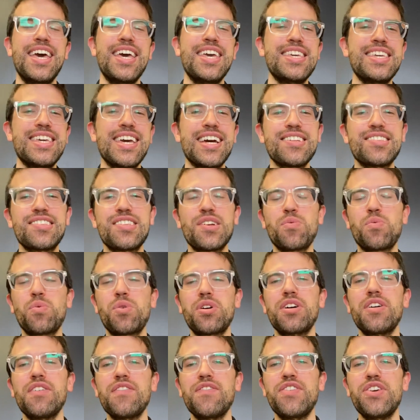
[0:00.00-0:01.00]
Yes, there
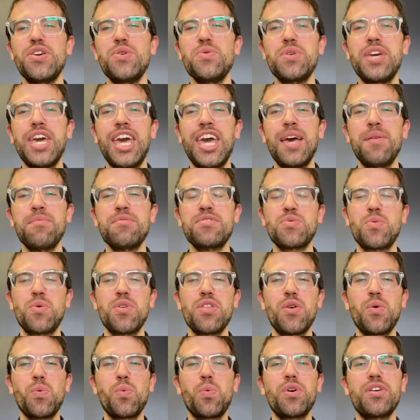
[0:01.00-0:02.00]
were a few games where
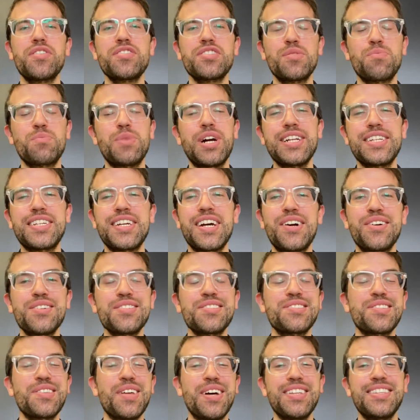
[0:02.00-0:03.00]
there were some red
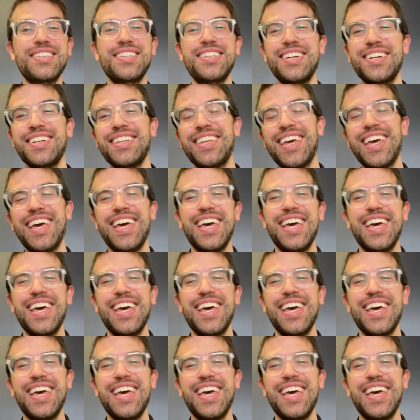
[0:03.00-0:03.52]
cards, so that did